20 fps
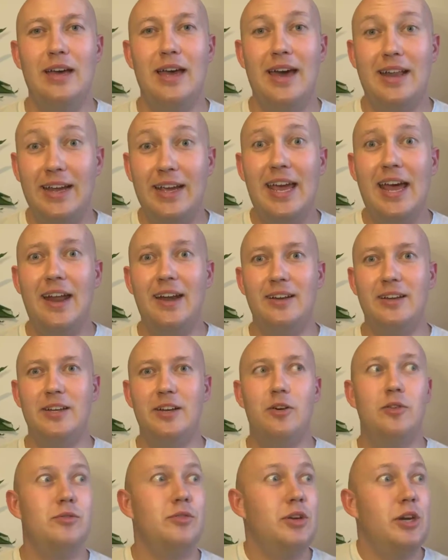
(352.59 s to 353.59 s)
And again,
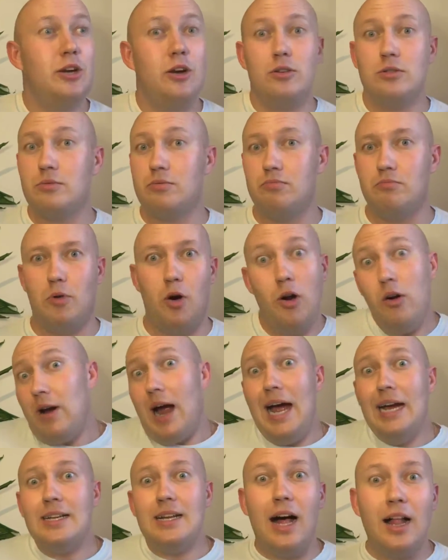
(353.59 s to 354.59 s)
he goes, all
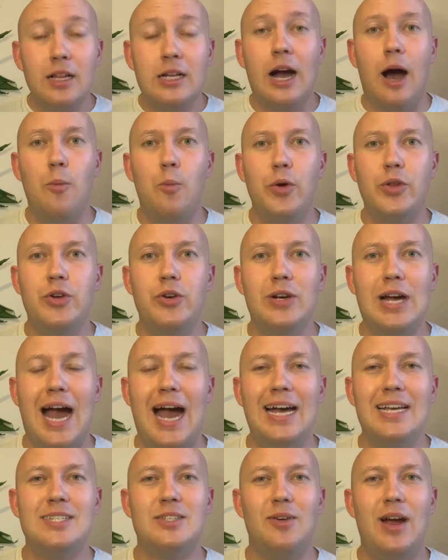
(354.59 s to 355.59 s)
right, I'll come with you
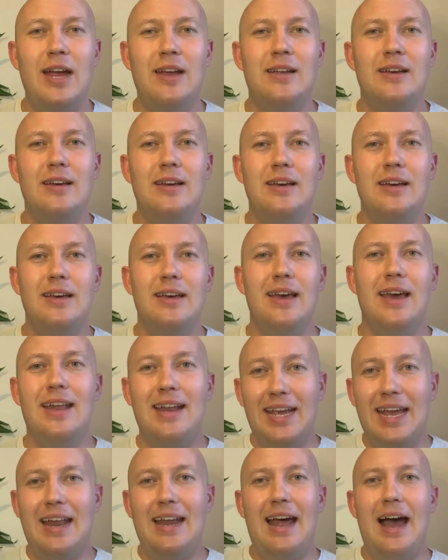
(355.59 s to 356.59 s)
guys, right?
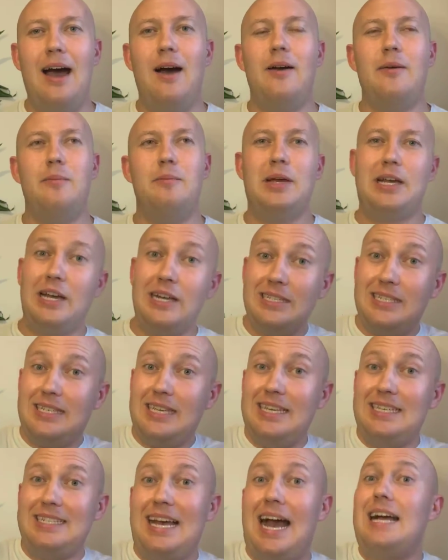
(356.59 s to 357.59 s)
And again, because
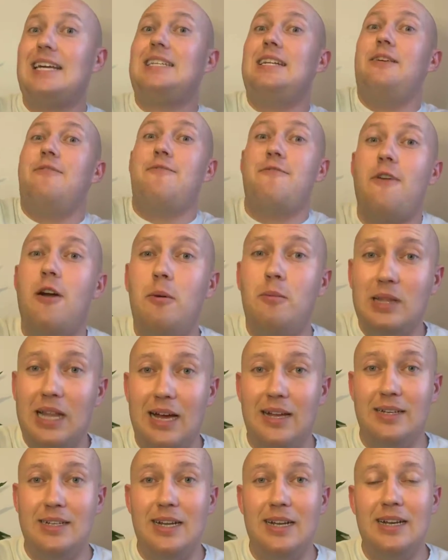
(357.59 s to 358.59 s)
he's actually from
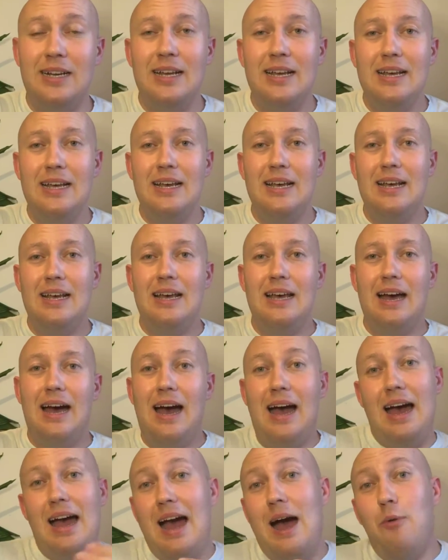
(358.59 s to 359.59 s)
London,
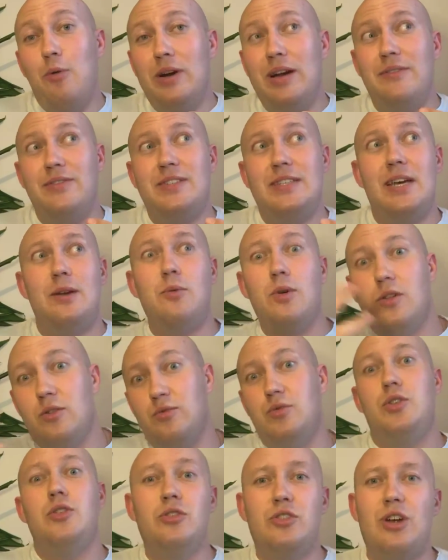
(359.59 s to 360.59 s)
I would have said,
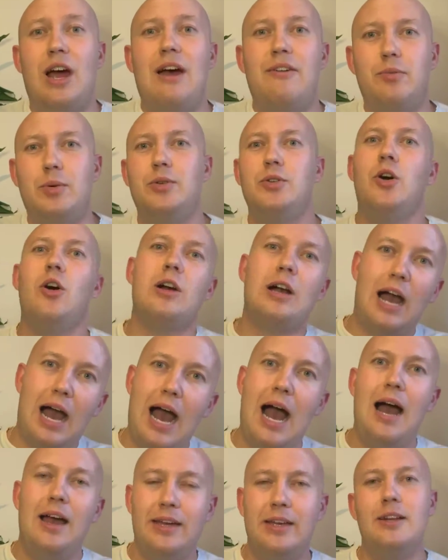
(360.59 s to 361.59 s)
well, you drive with your
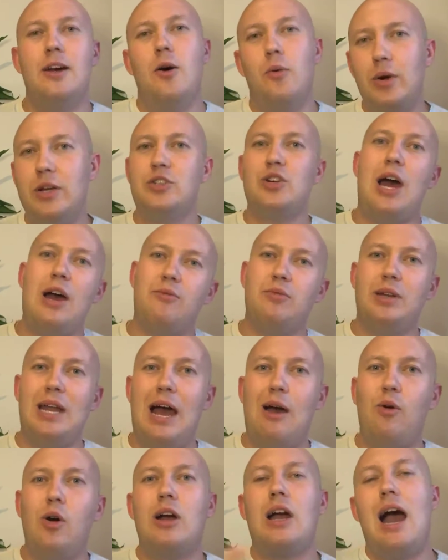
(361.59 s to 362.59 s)
car, we drive with
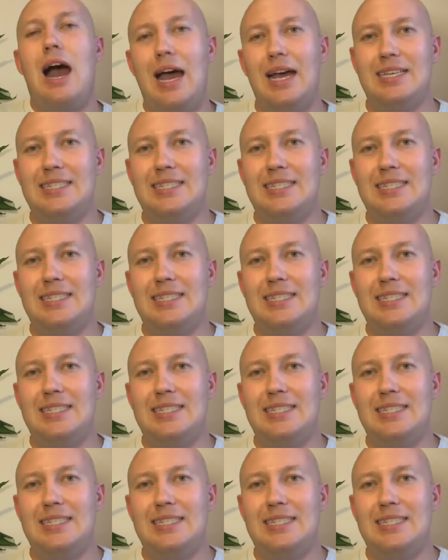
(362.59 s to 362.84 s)
our car,